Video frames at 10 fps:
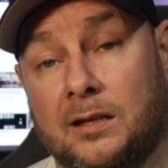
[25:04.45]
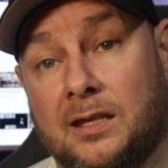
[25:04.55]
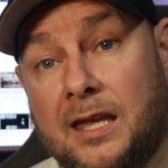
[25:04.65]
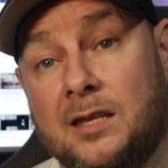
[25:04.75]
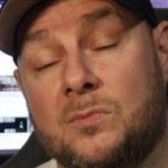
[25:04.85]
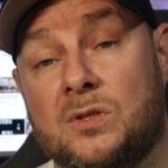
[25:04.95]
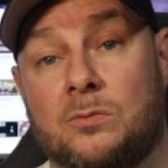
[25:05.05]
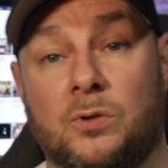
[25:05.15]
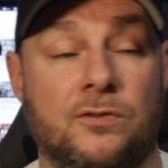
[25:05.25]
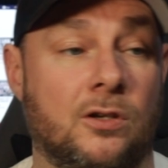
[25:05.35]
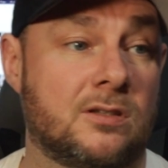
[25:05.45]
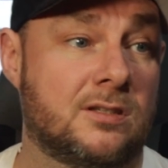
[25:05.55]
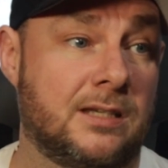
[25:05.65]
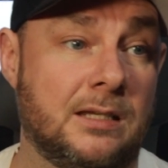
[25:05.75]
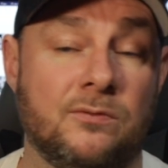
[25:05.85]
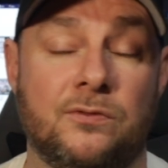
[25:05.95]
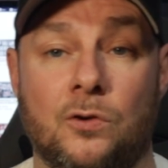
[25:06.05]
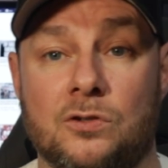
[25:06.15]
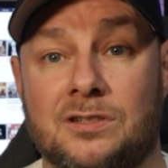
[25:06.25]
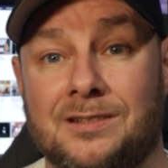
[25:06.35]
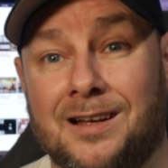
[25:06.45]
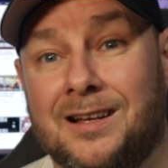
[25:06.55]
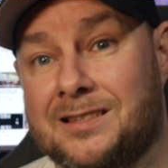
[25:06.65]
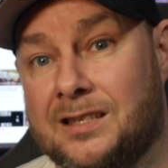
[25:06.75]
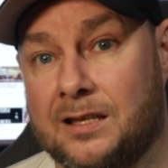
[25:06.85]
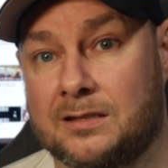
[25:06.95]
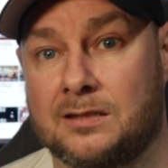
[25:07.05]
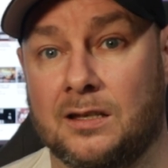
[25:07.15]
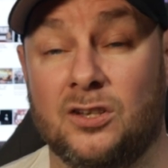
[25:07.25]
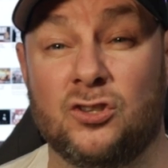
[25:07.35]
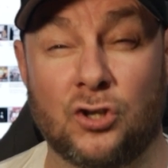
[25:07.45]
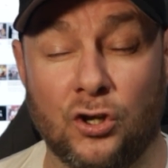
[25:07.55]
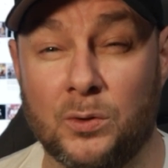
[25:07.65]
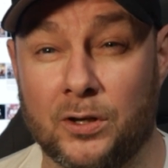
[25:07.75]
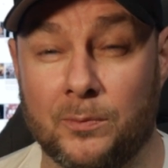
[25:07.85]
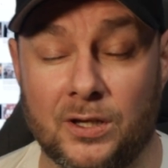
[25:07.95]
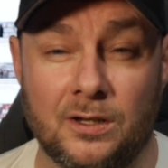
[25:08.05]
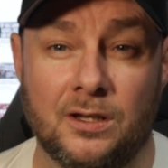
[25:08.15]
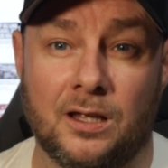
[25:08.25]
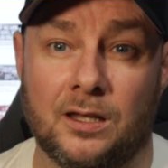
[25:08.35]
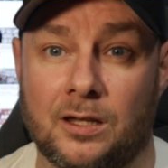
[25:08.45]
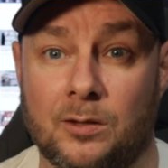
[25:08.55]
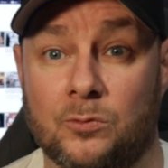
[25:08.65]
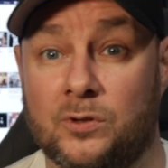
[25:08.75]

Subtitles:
games, we've got Steam Forged starter sets, 2 of them.